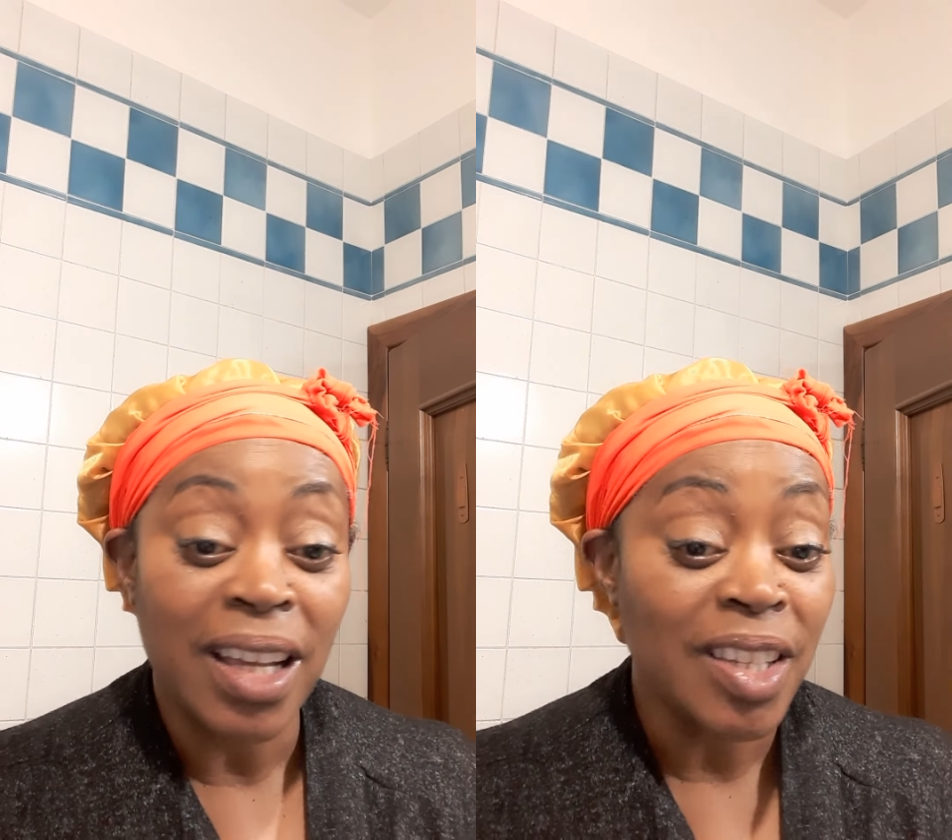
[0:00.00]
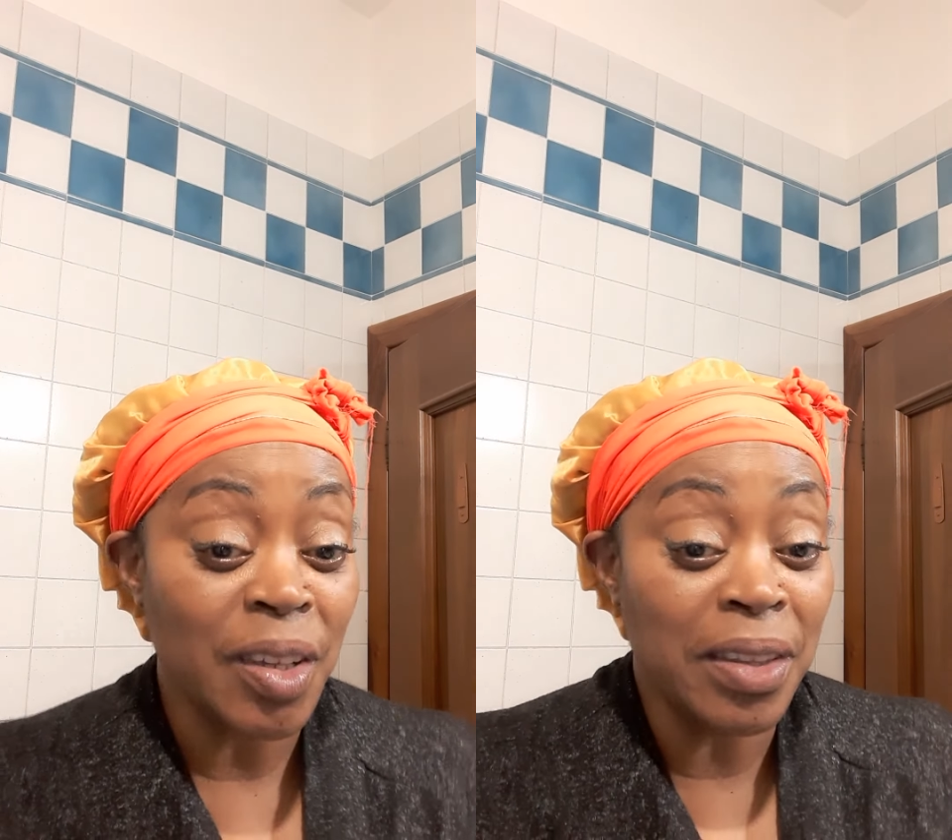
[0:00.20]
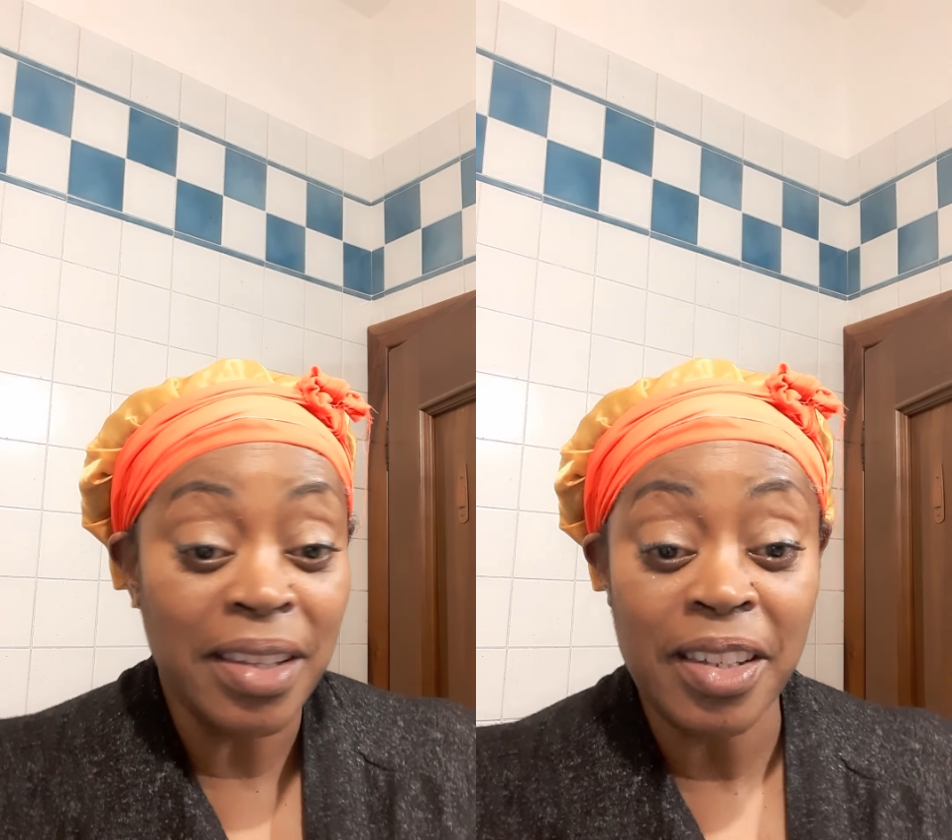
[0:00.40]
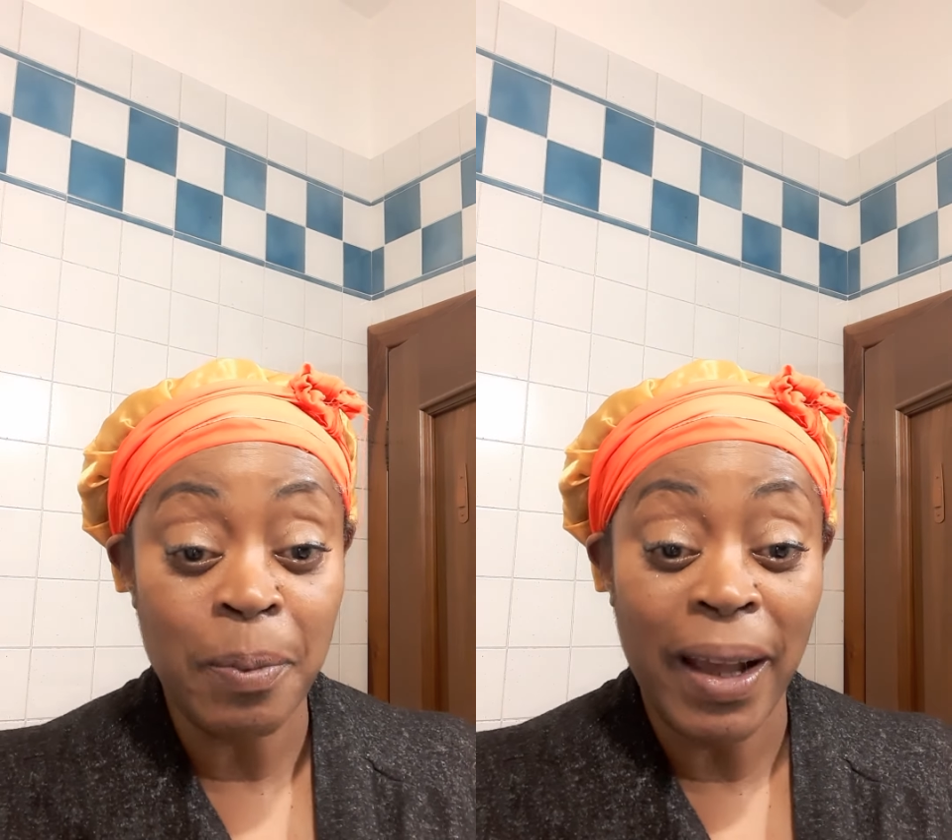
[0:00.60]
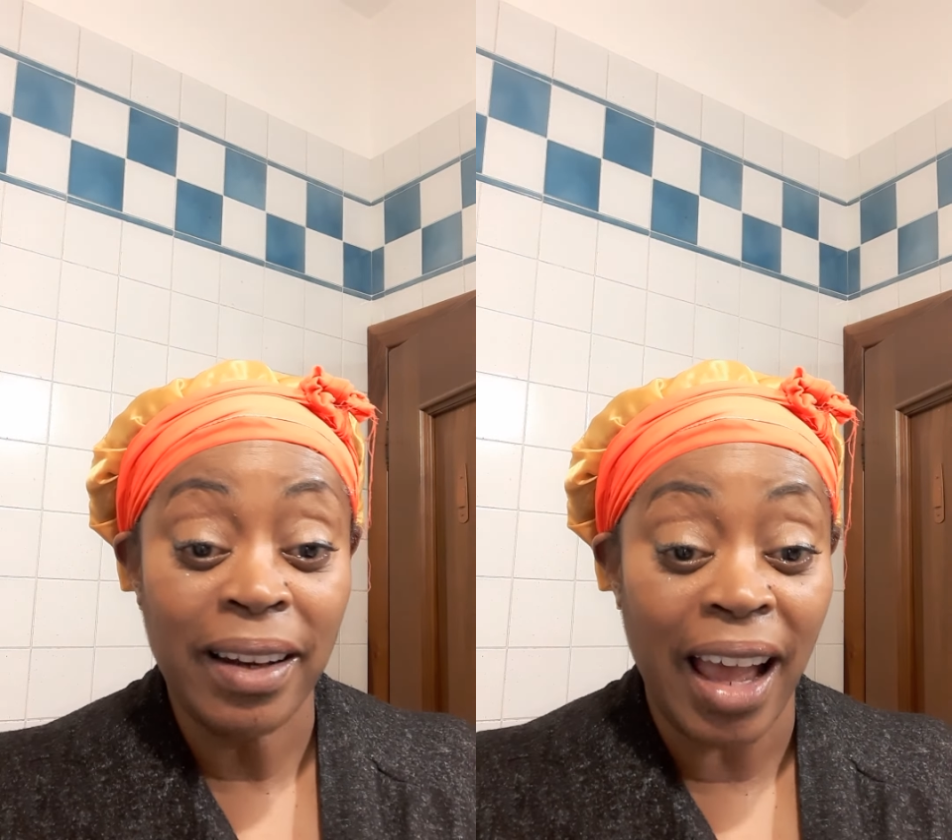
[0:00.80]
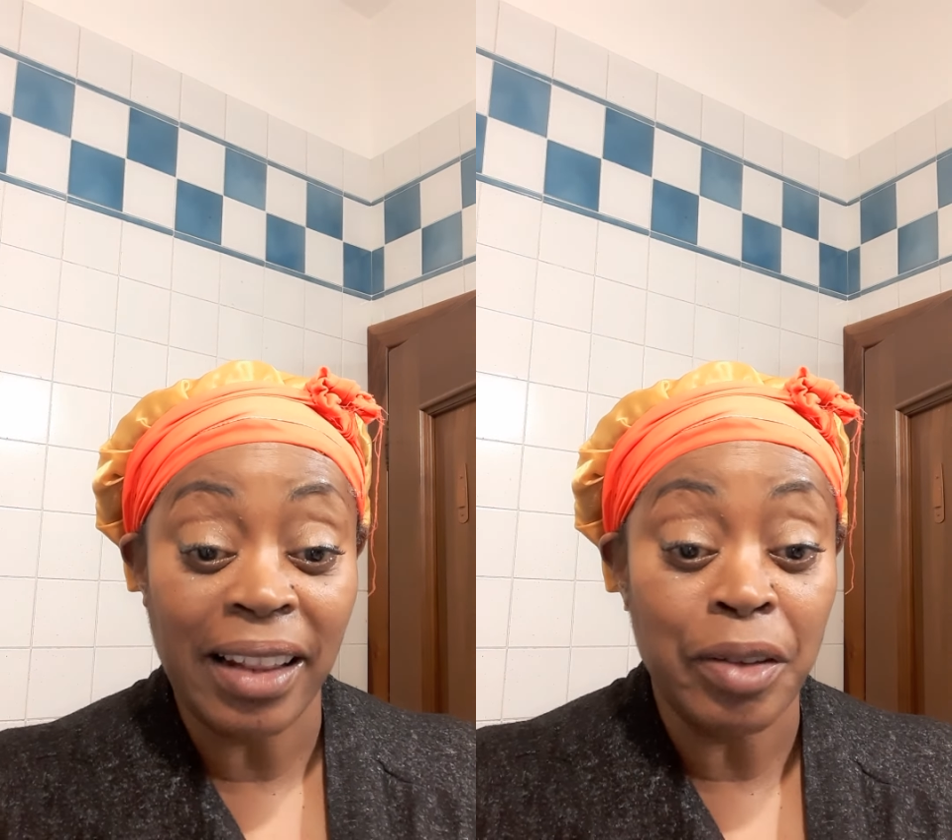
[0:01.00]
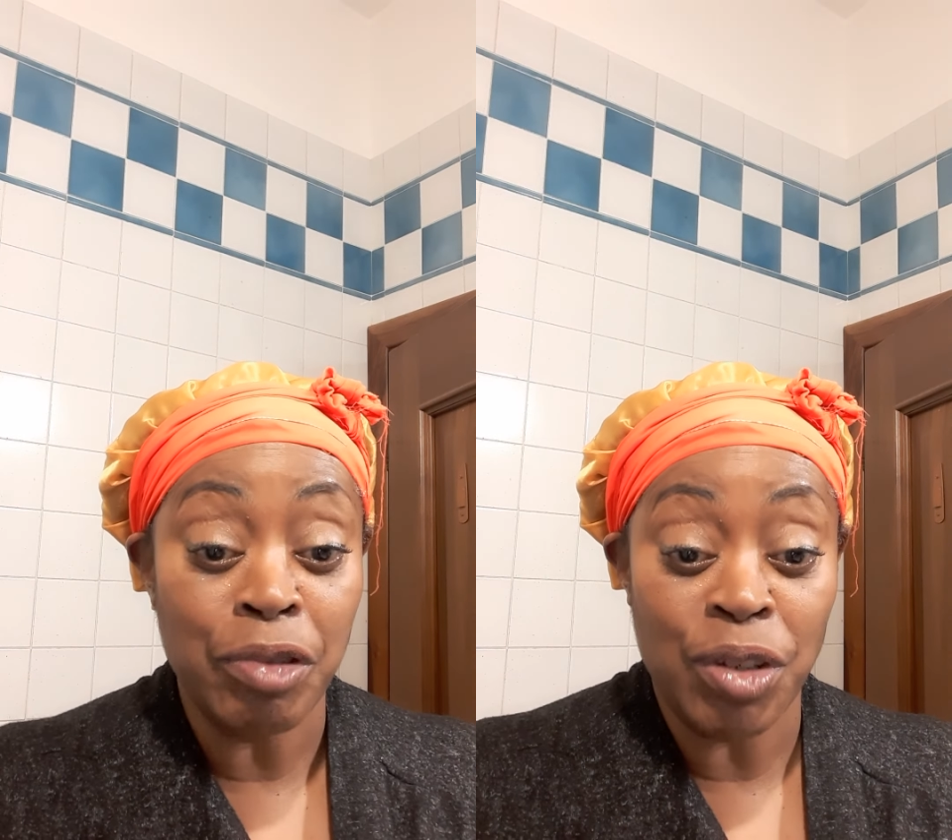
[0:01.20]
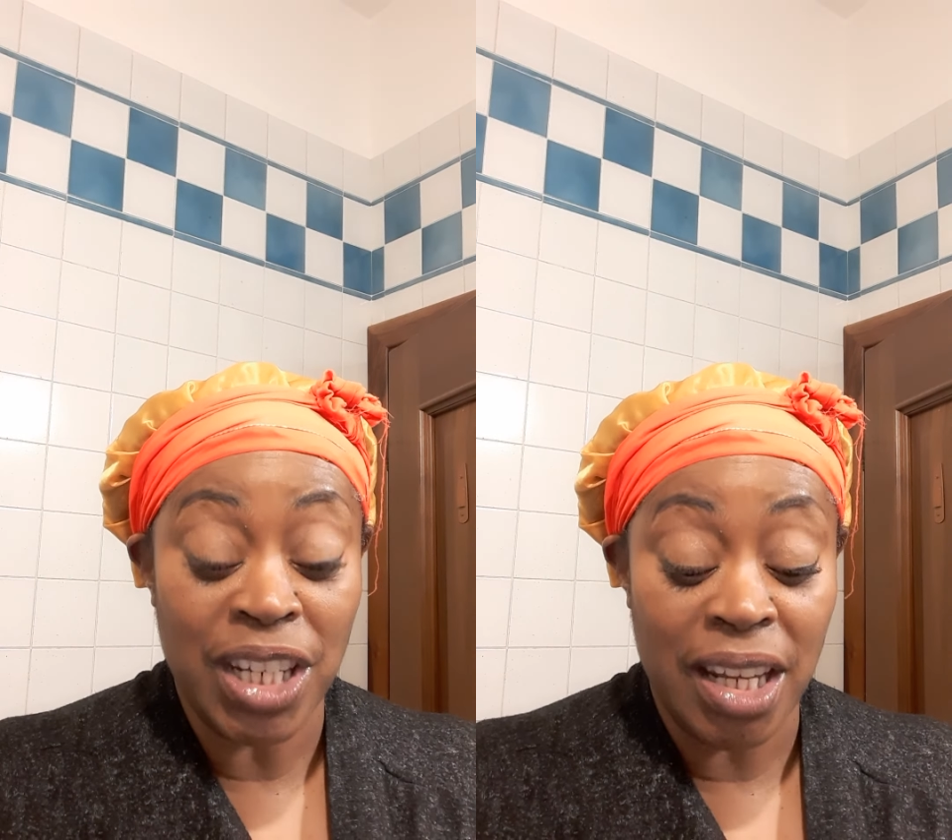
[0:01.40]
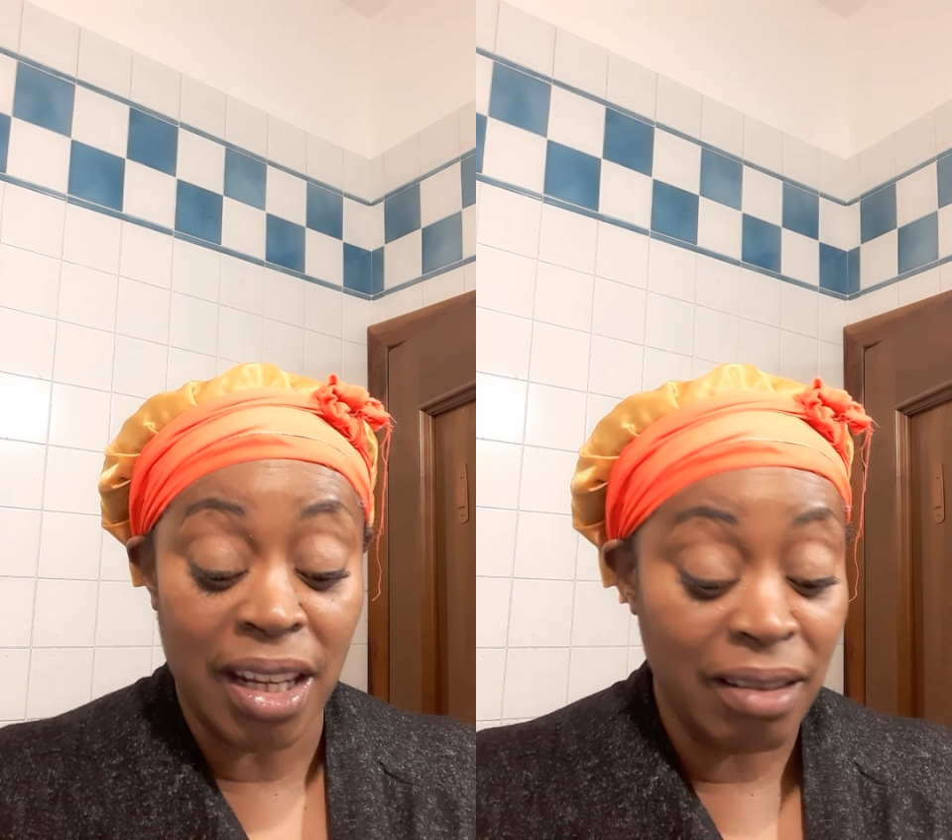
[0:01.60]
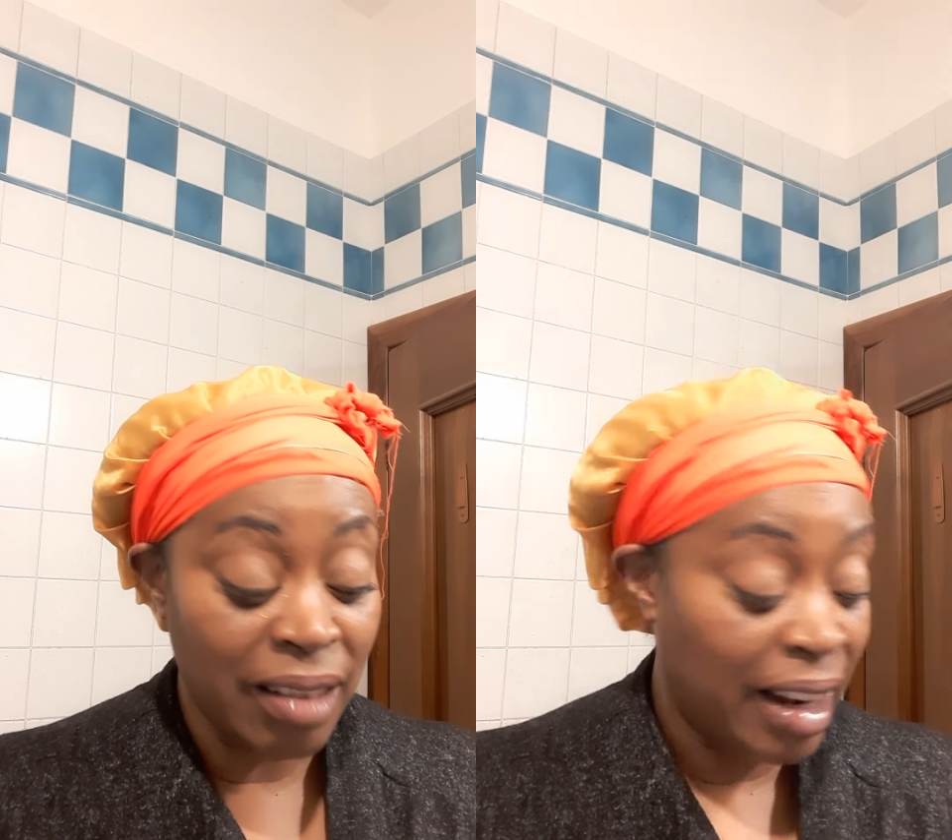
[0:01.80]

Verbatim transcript: So this is my nightly routine.